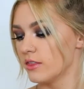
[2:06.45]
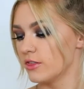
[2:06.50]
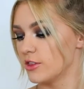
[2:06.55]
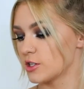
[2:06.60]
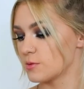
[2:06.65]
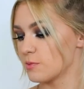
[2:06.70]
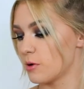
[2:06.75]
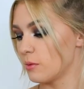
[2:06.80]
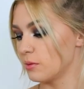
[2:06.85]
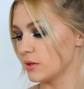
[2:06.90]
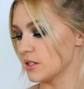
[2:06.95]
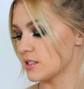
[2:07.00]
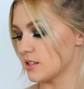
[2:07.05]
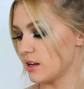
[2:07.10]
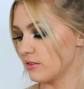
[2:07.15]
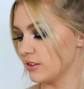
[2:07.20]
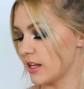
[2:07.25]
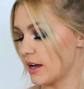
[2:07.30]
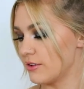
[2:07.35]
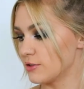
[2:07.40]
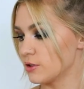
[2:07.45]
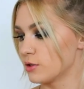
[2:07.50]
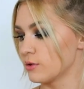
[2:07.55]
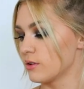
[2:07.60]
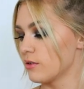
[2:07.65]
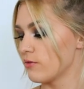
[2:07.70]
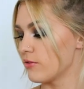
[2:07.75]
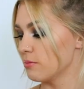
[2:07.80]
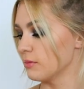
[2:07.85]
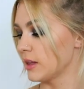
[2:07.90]
There's probably stuff left
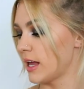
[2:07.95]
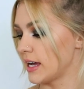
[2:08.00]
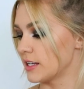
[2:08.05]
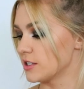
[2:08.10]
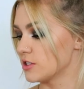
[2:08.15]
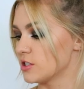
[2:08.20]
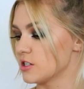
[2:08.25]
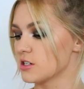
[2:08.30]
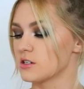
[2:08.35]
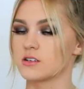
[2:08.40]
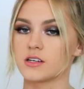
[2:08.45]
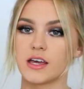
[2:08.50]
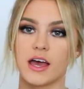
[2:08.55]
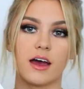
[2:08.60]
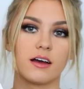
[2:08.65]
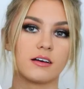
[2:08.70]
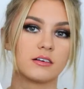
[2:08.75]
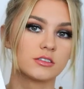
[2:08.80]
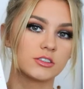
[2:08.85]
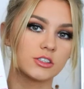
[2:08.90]
over from last year, yeah.